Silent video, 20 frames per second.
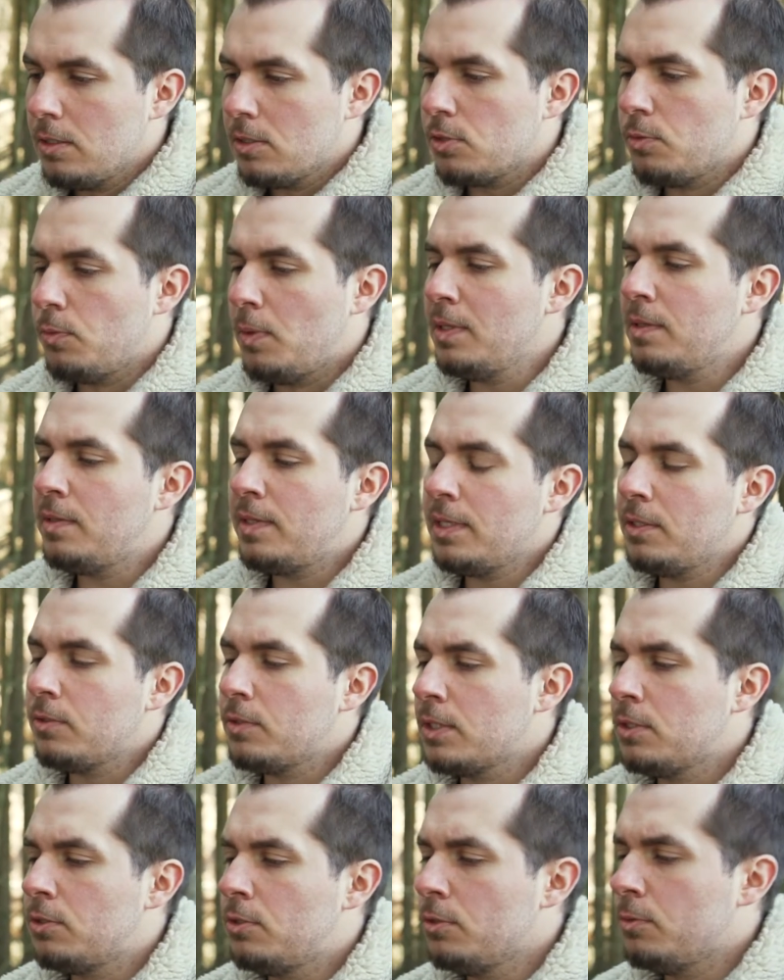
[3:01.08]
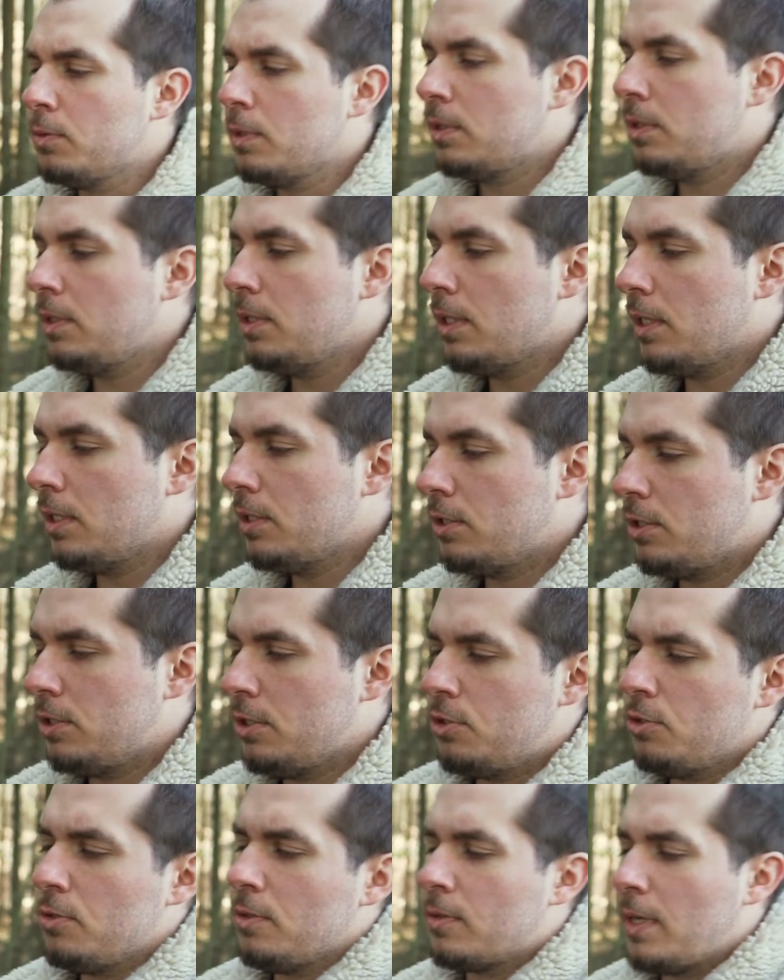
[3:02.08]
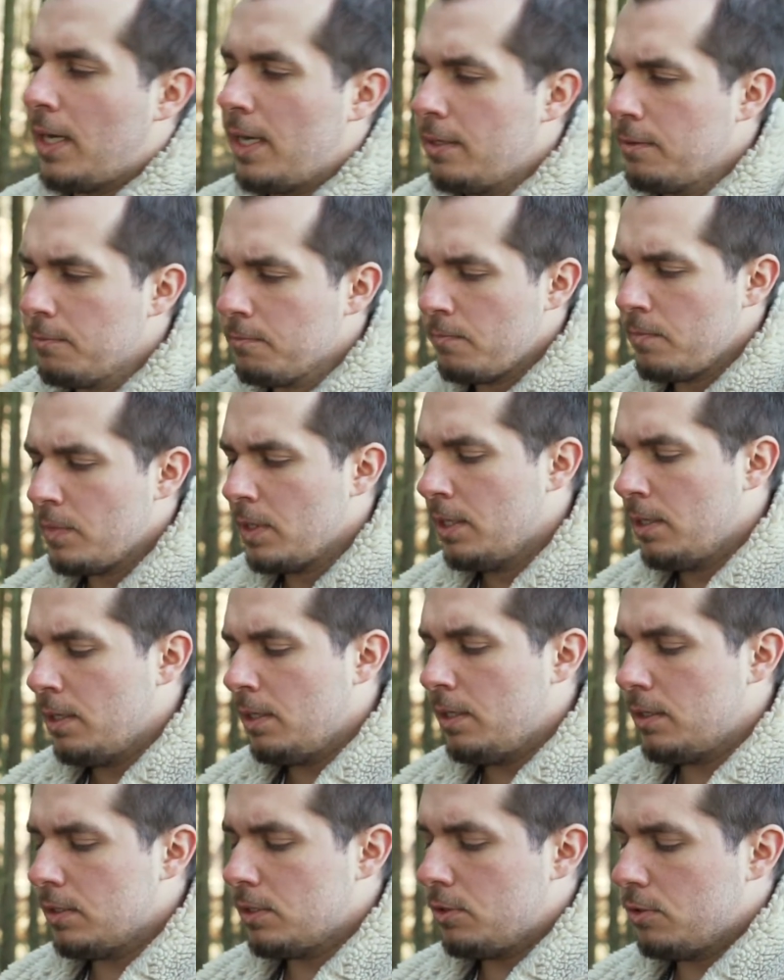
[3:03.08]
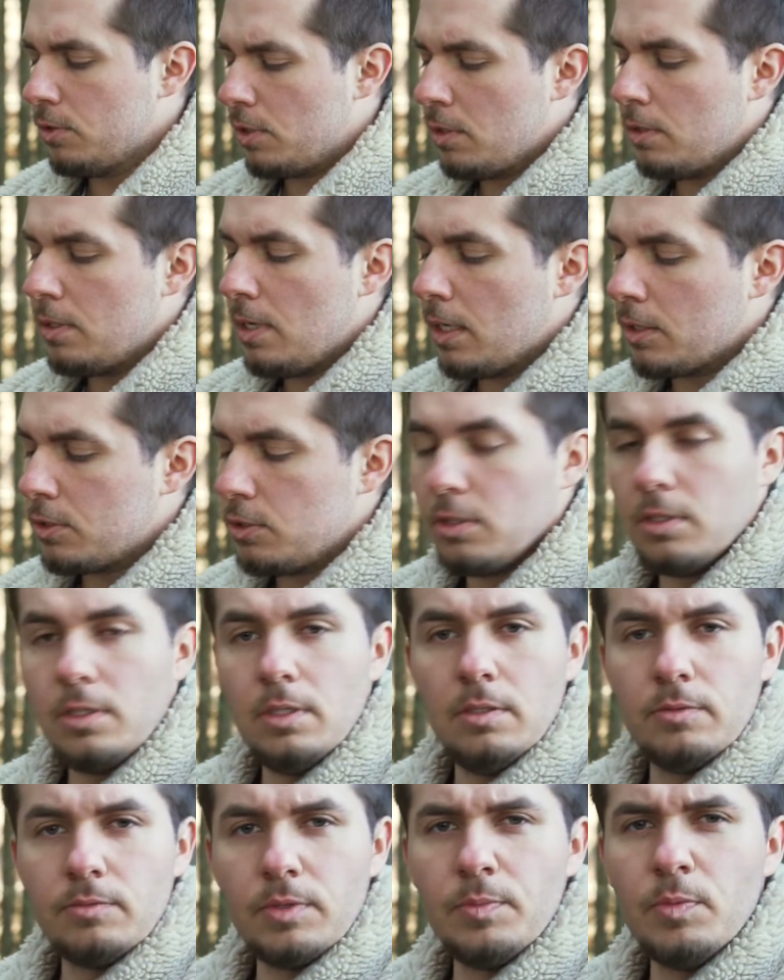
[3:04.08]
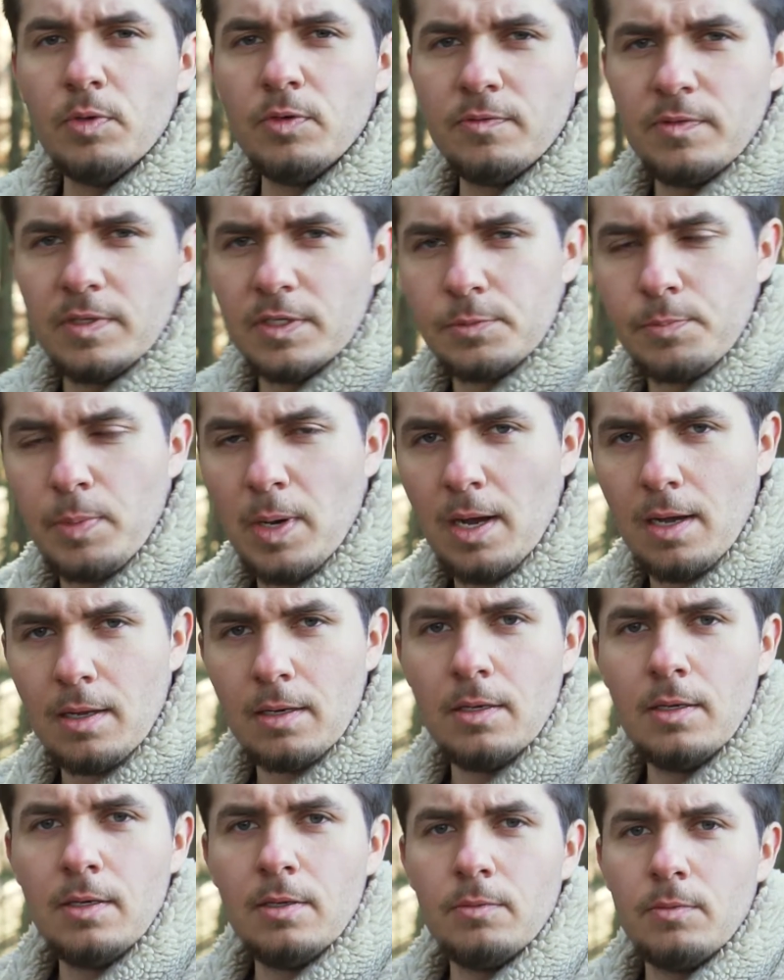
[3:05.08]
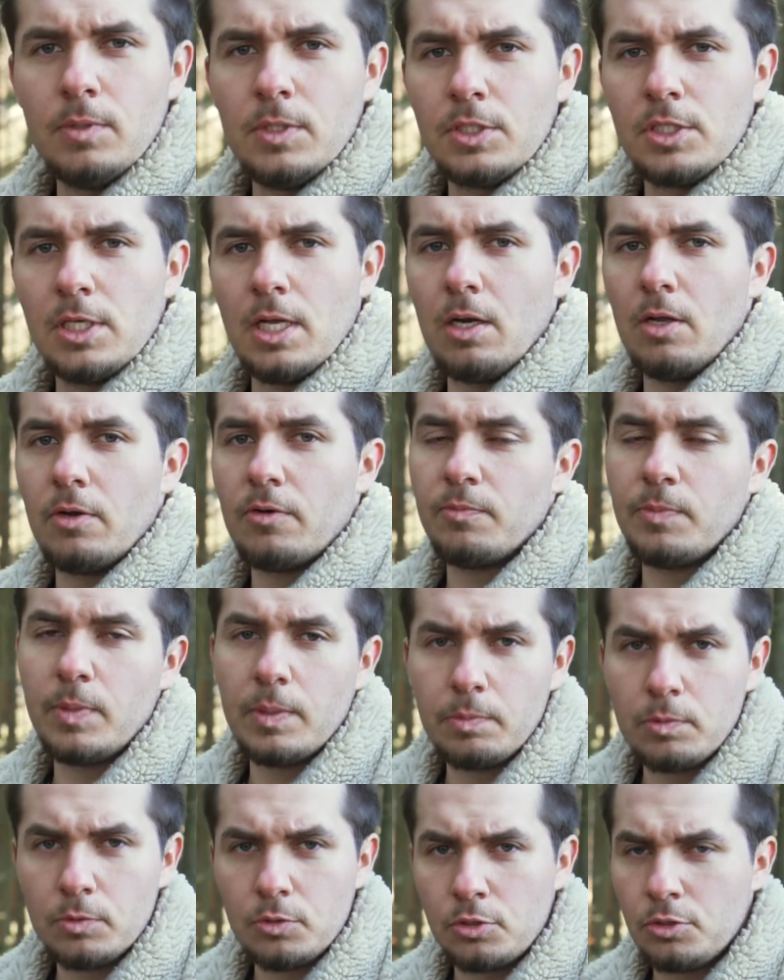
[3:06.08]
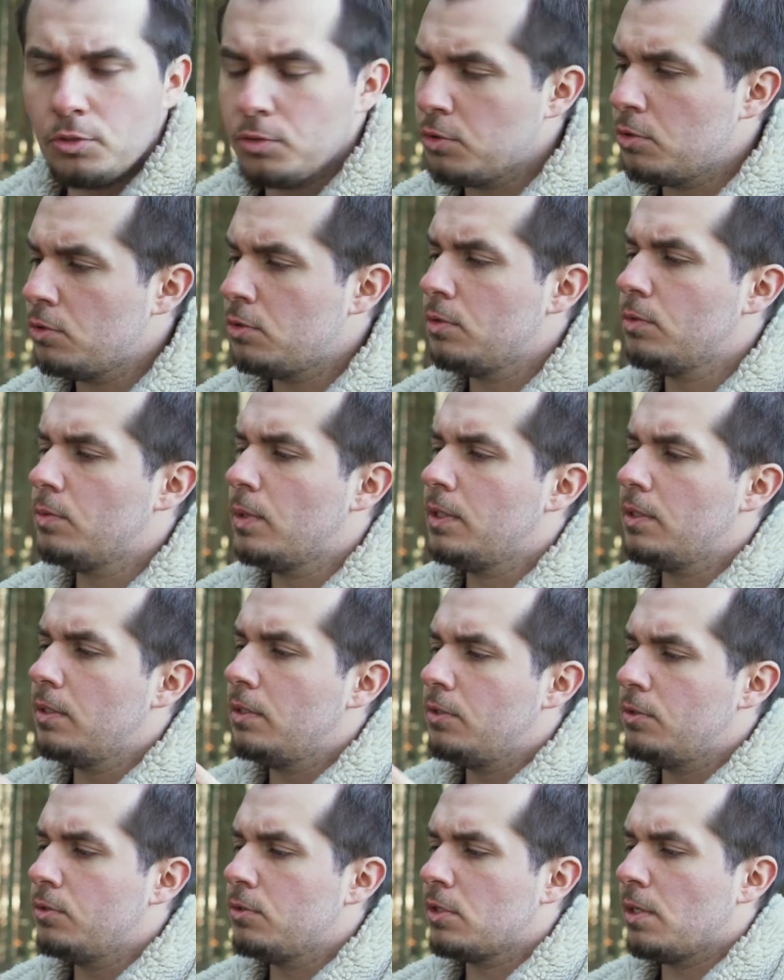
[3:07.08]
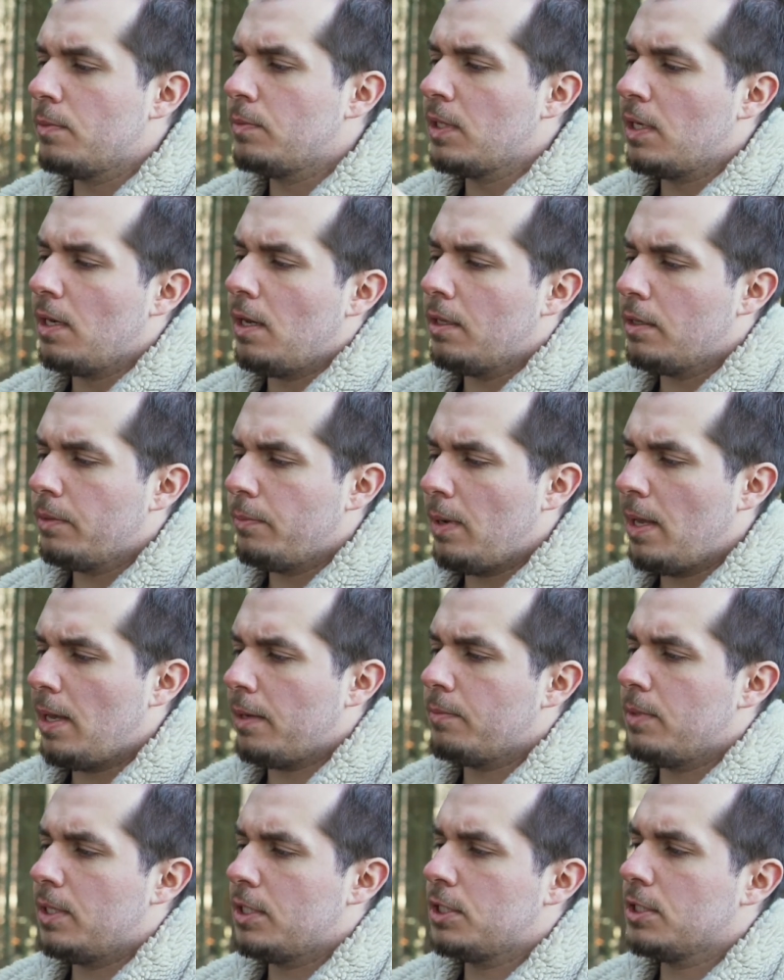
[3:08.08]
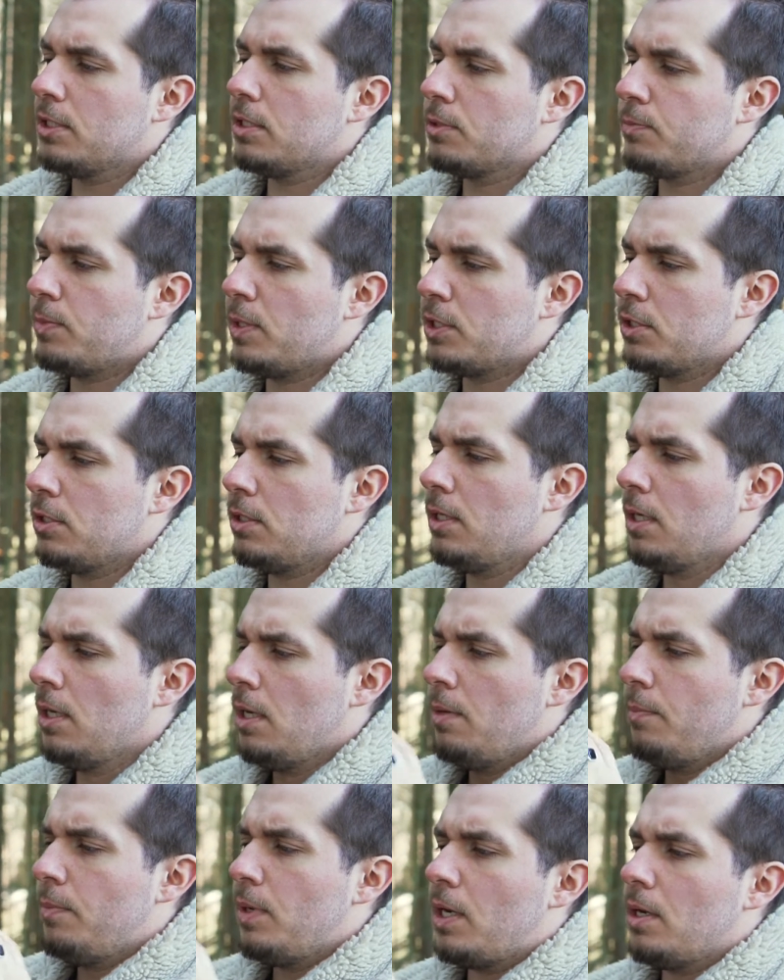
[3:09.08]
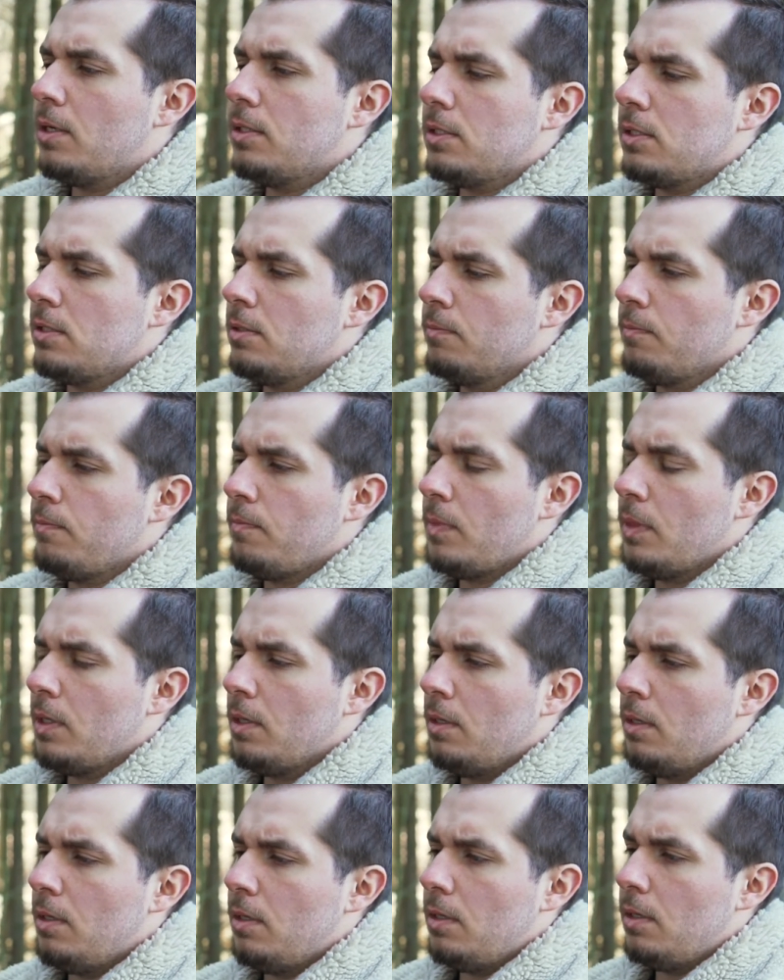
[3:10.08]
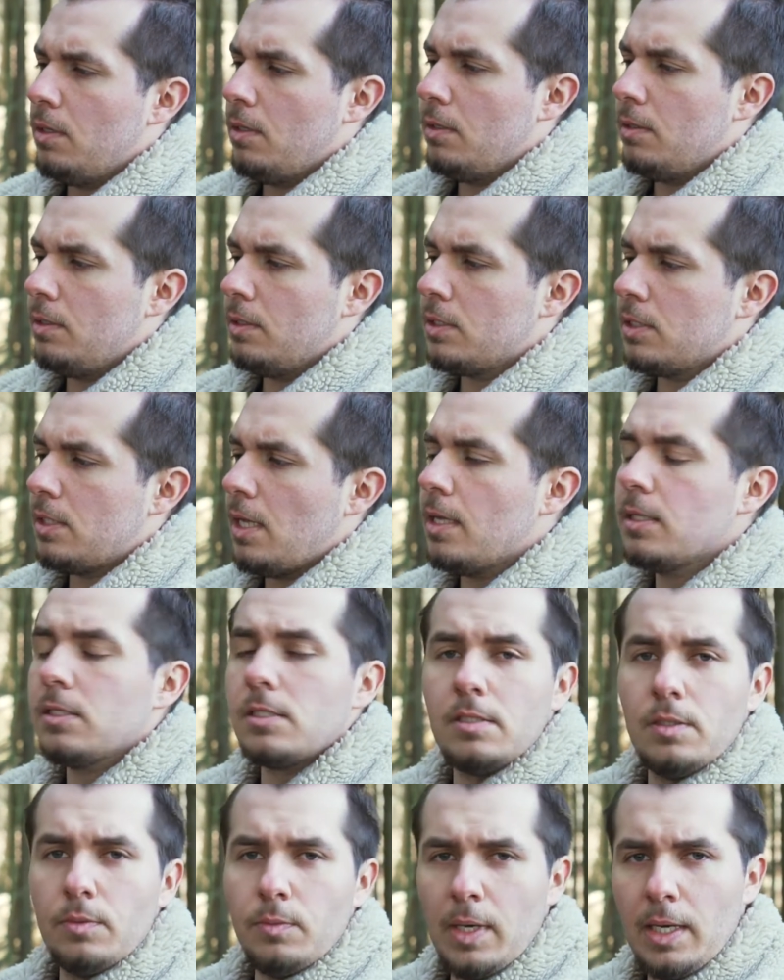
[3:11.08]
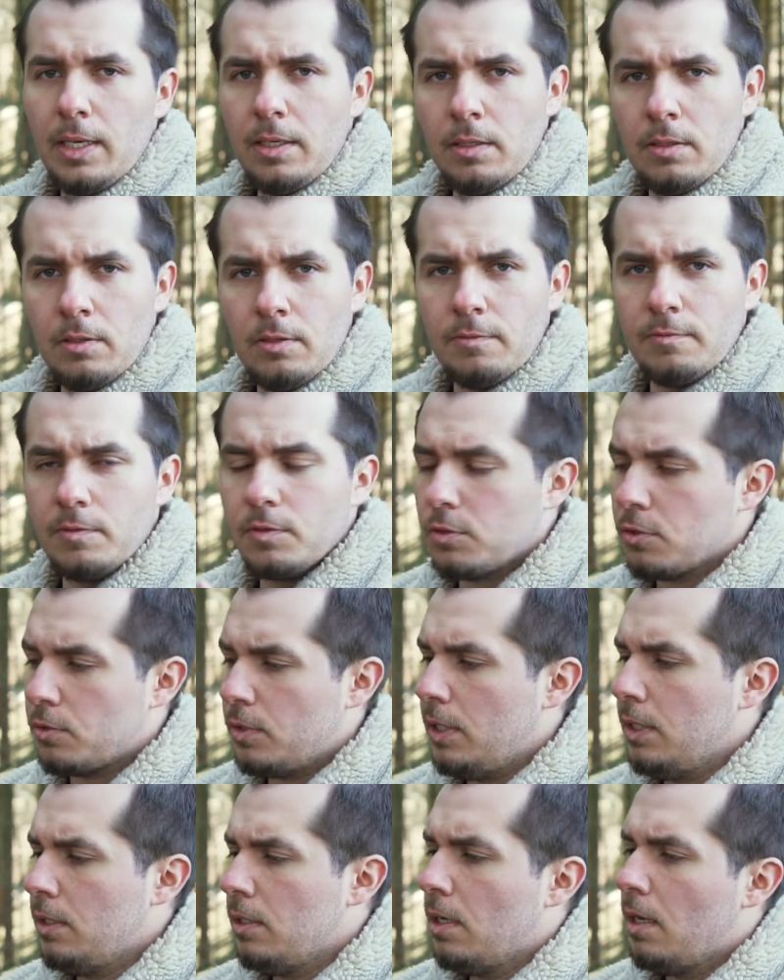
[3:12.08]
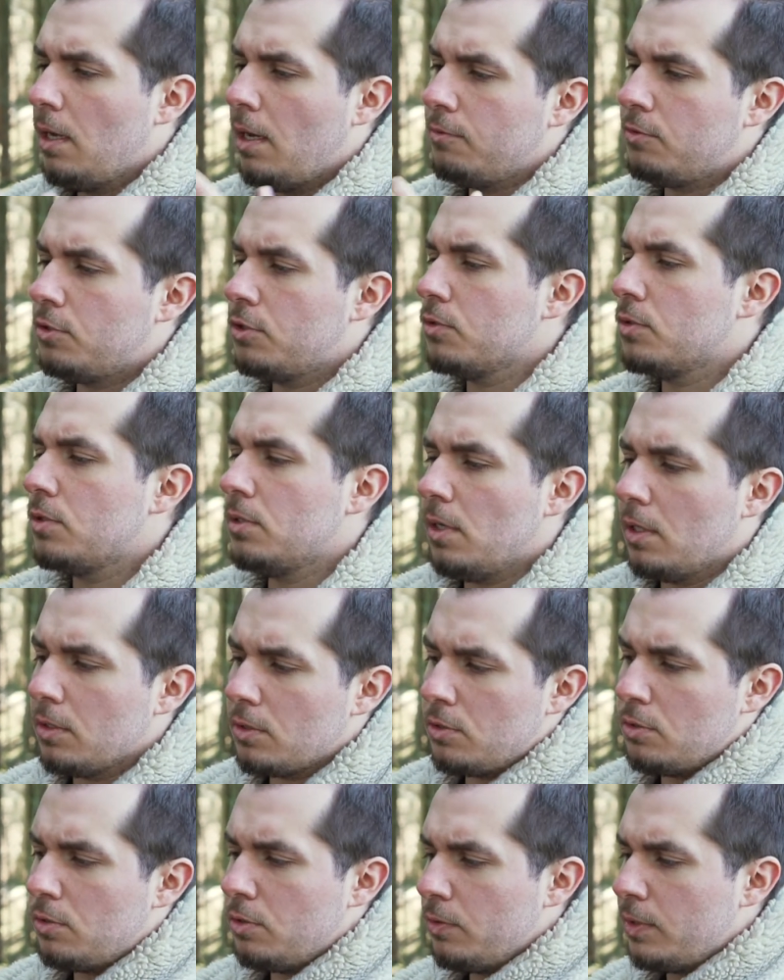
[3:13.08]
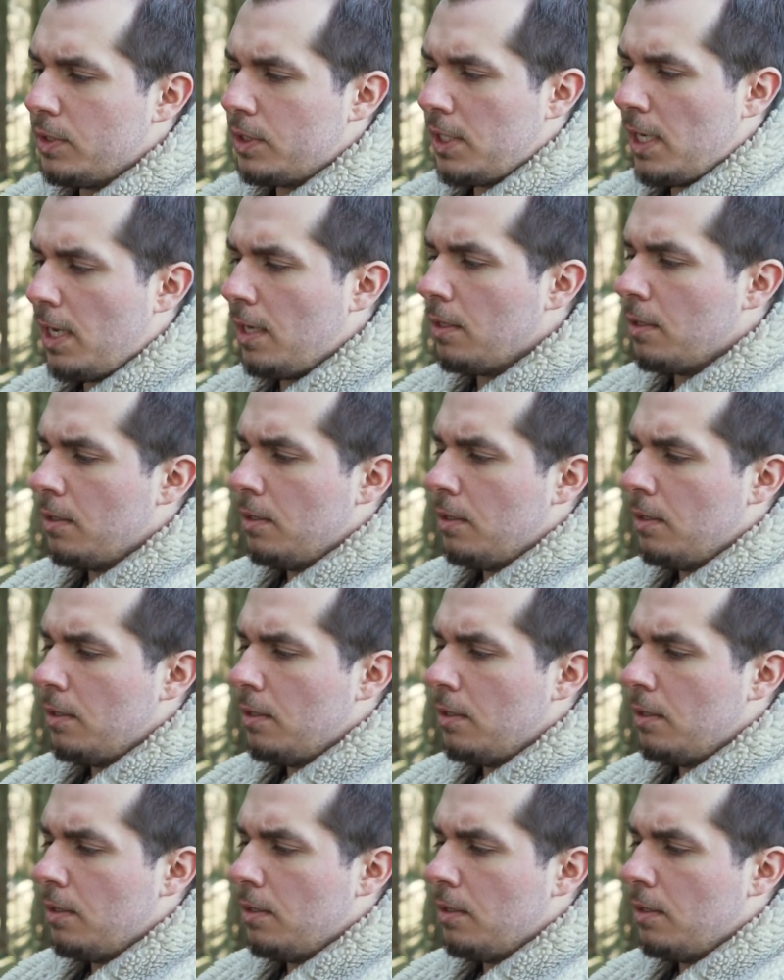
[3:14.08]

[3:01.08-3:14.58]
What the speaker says: So one thing you can do with the Zhiyun crane is you can actually remove this part, which a lot of people choose to do when they use something like the Blackmagic especially, because it stands in the way of the screen. I've chosen not to do it yet.